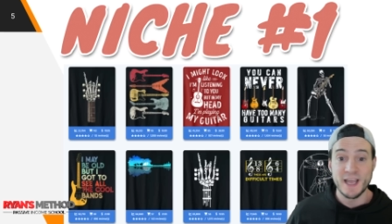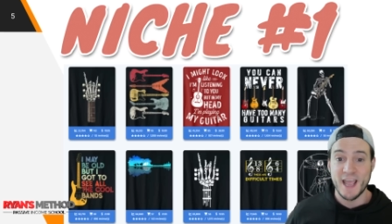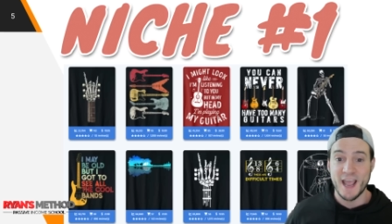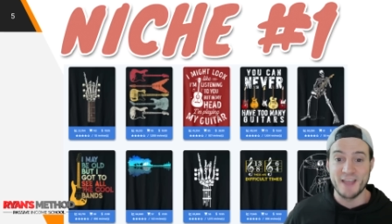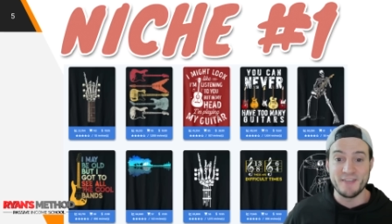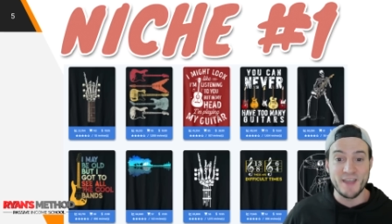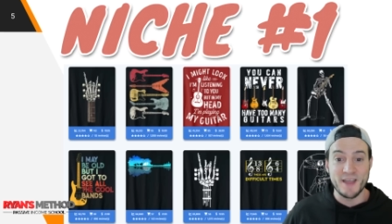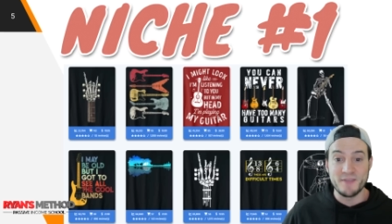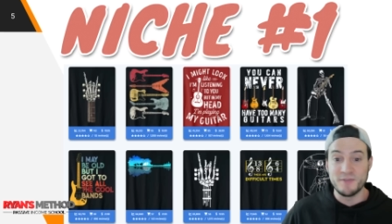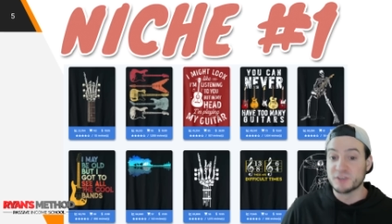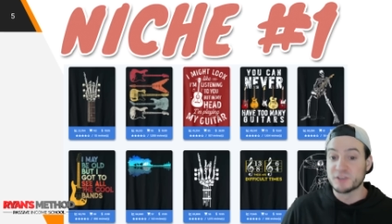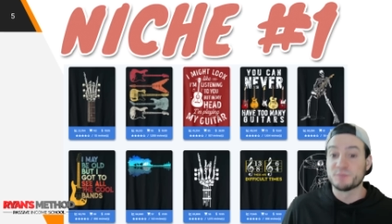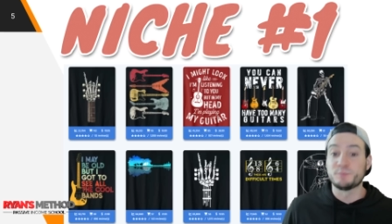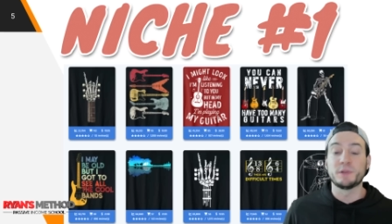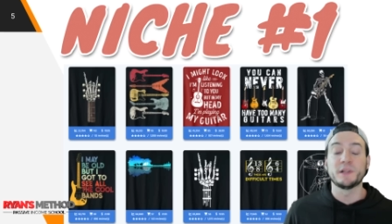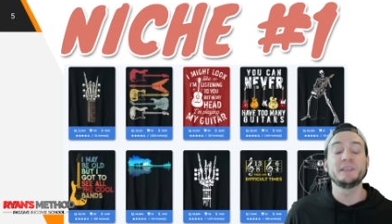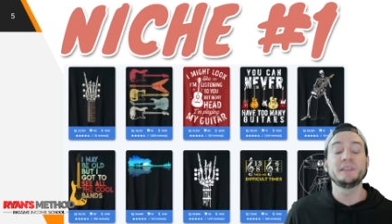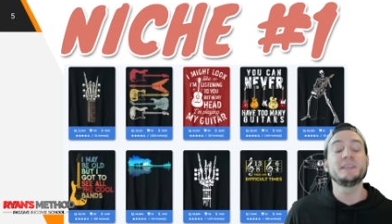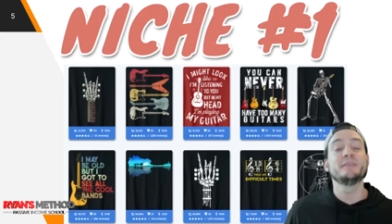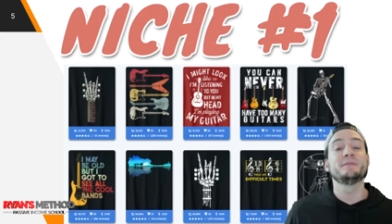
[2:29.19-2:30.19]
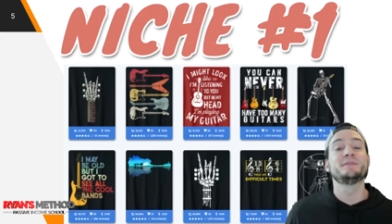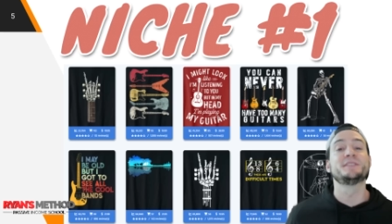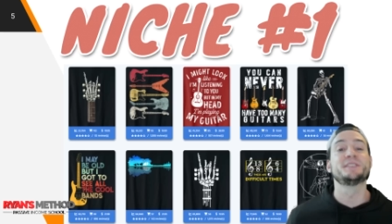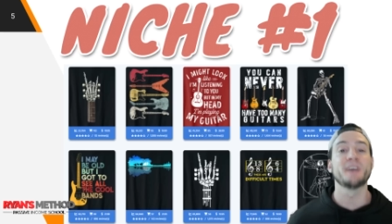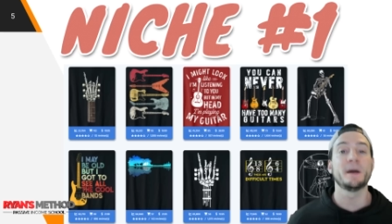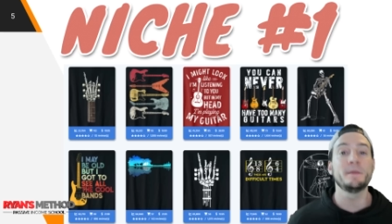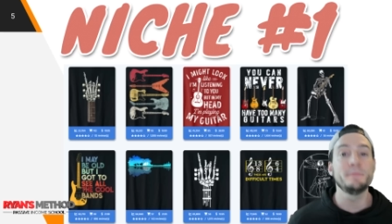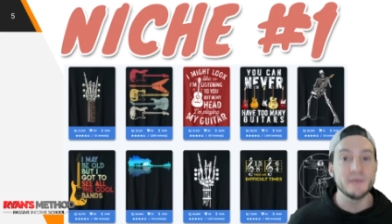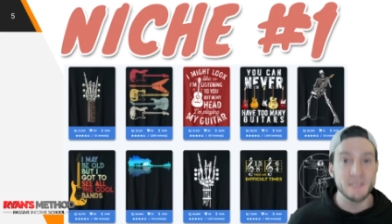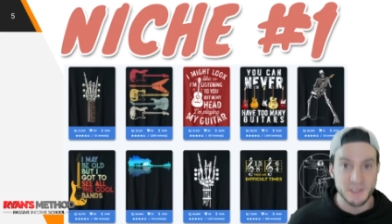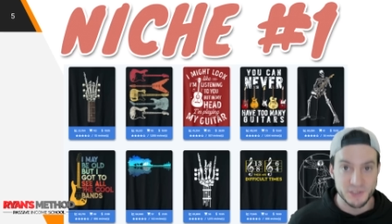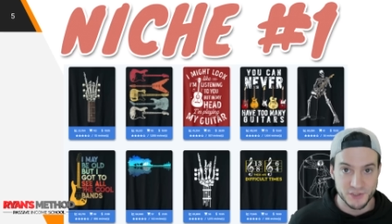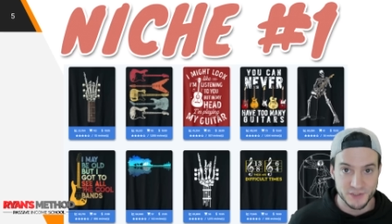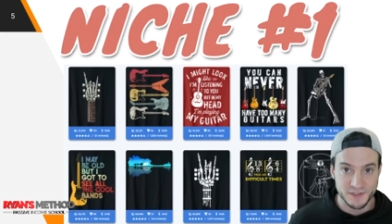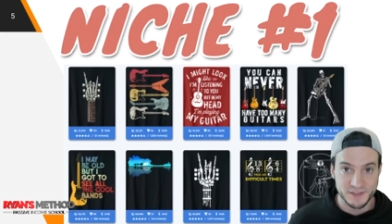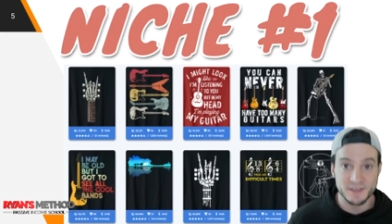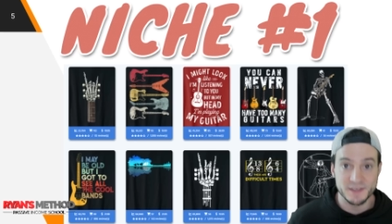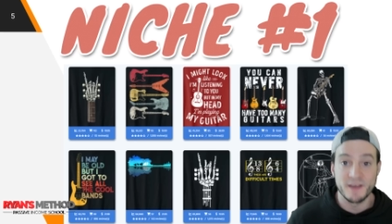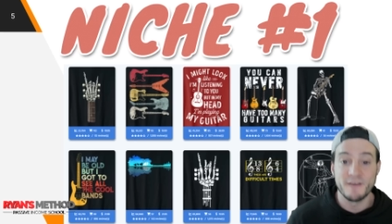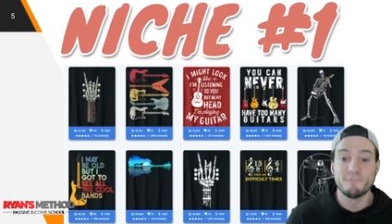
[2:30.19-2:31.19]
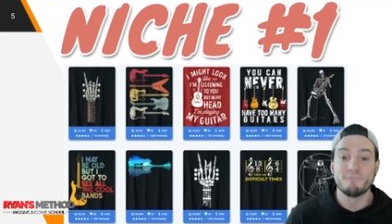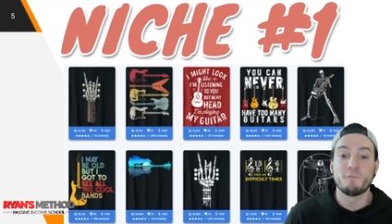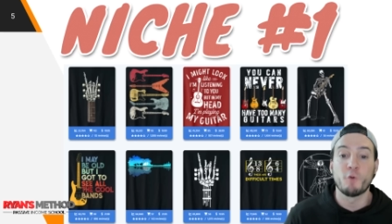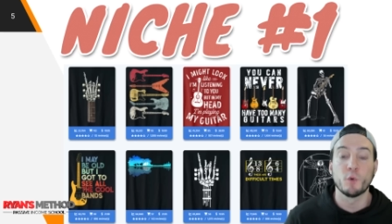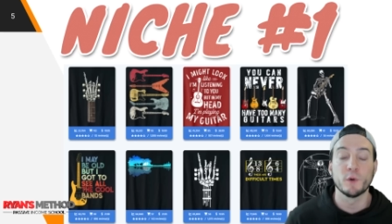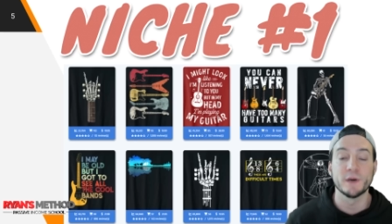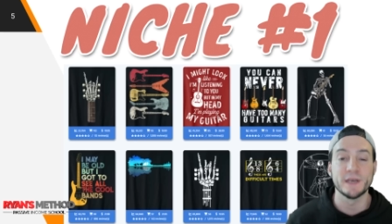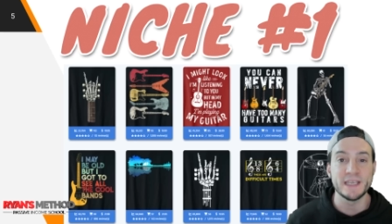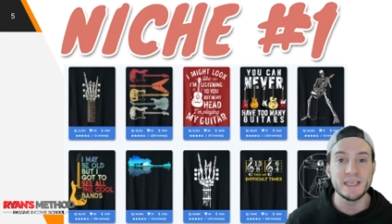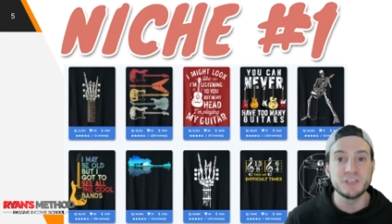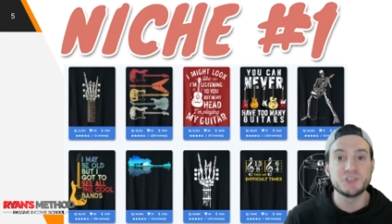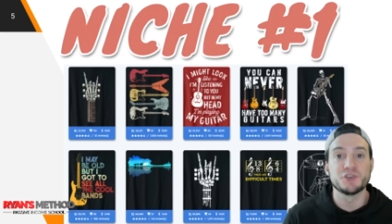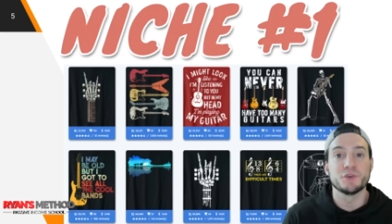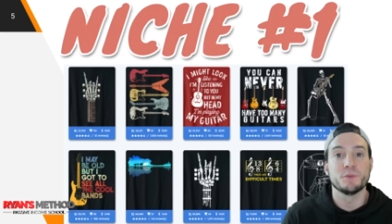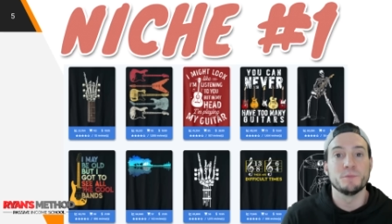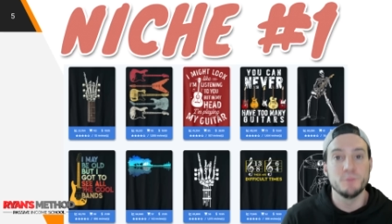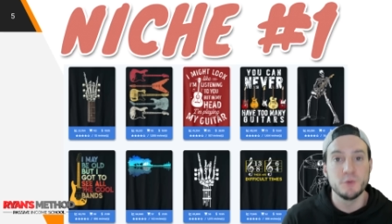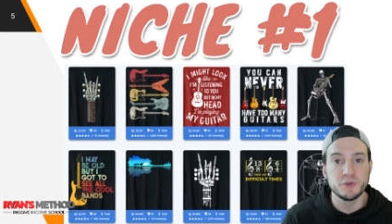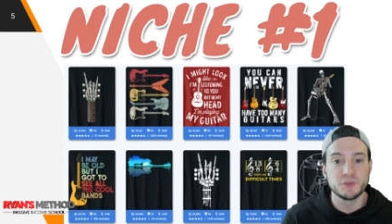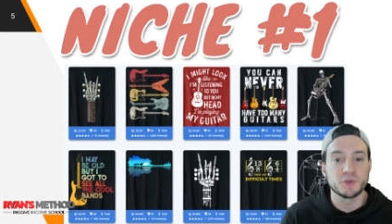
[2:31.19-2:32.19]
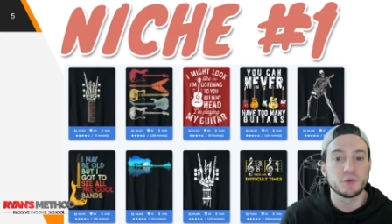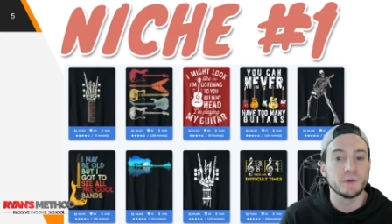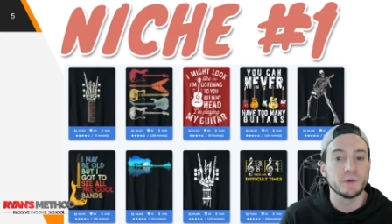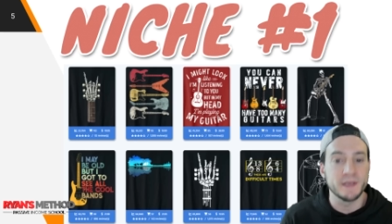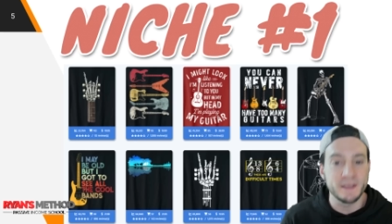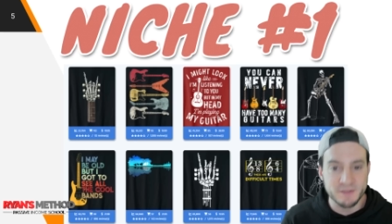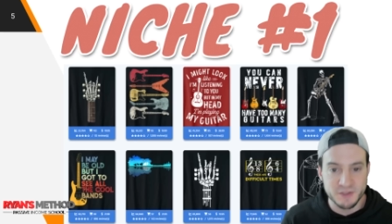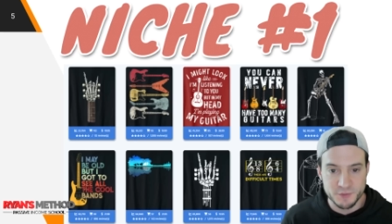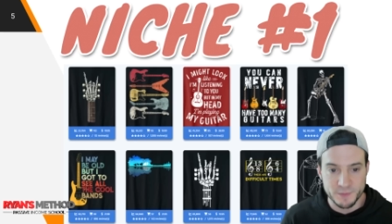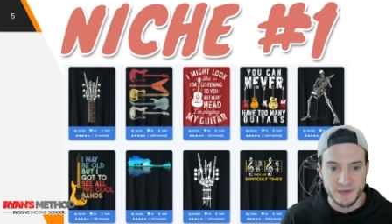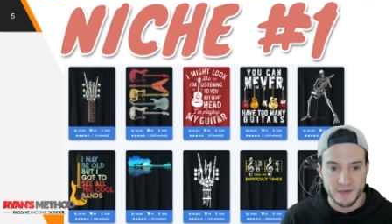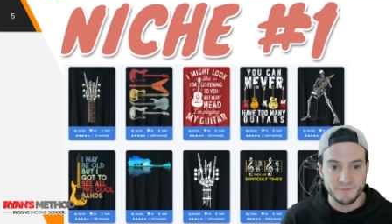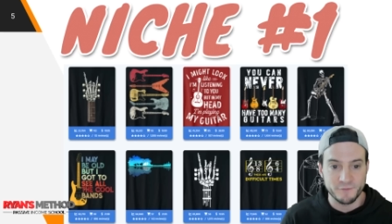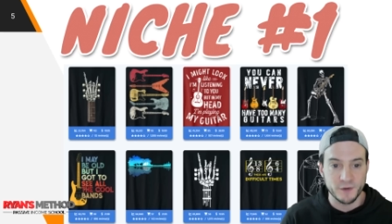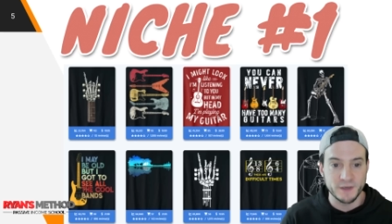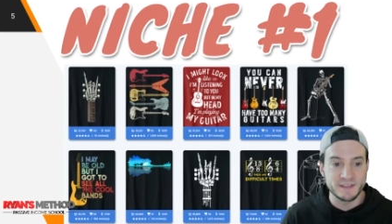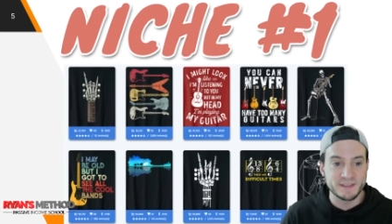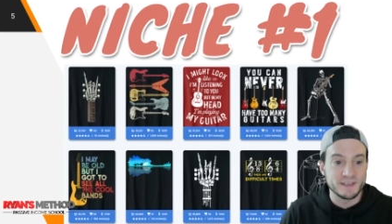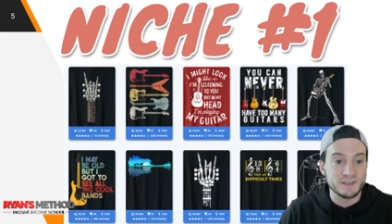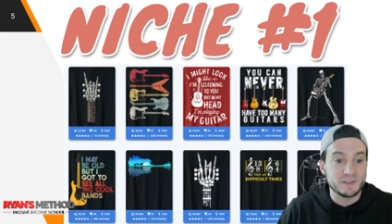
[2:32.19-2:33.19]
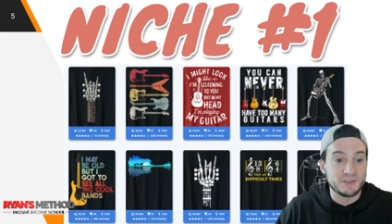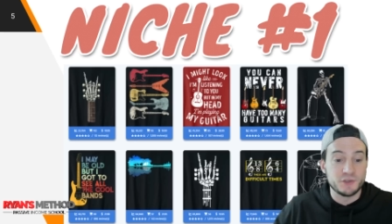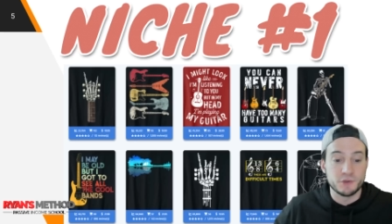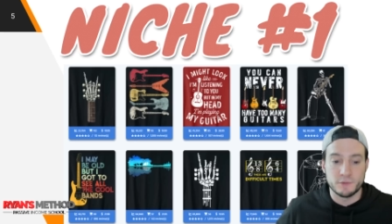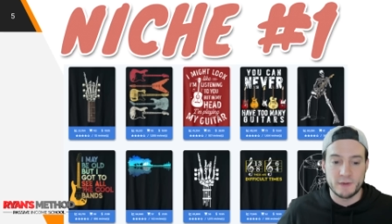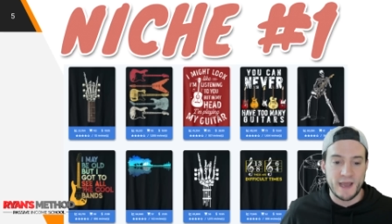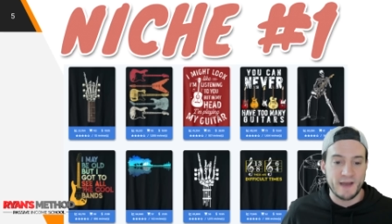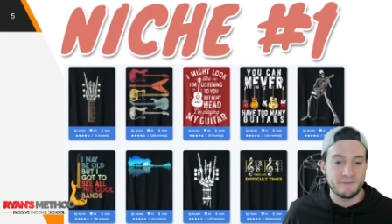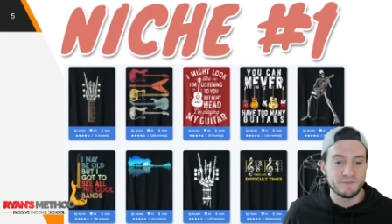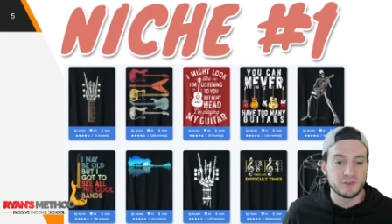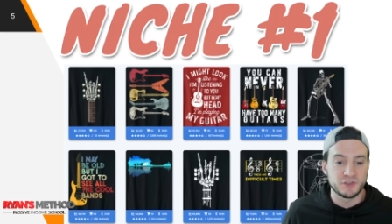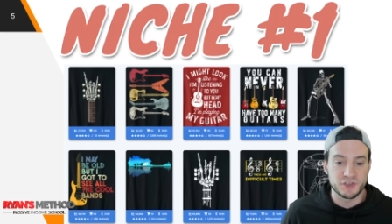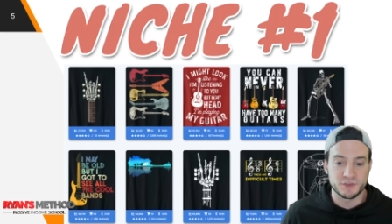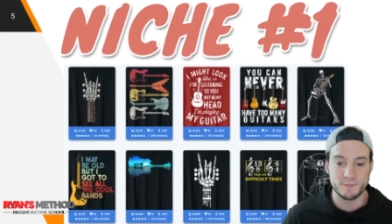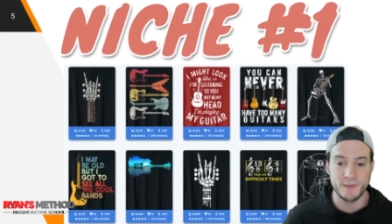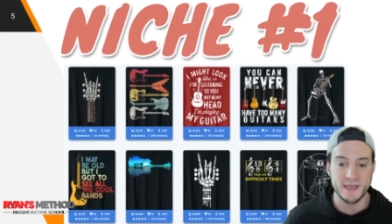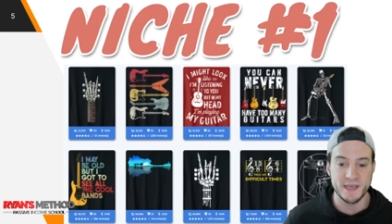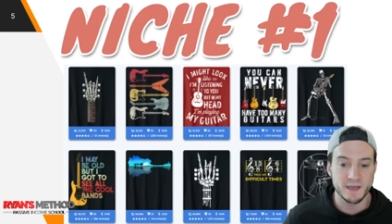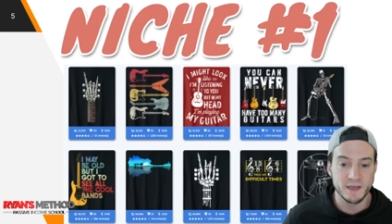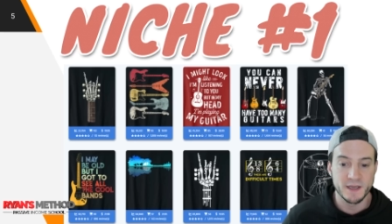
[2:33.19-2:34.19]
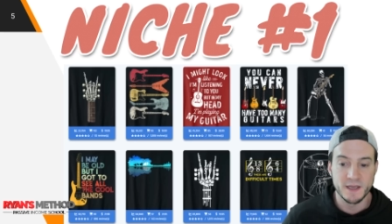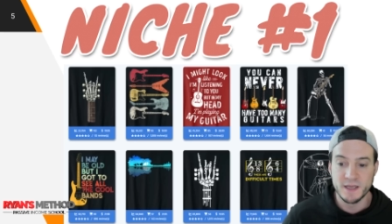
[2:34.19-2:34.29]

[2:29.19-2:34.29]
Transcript: And then there's plenty of sub niches for each musical instrument. For instance, you don't have to just make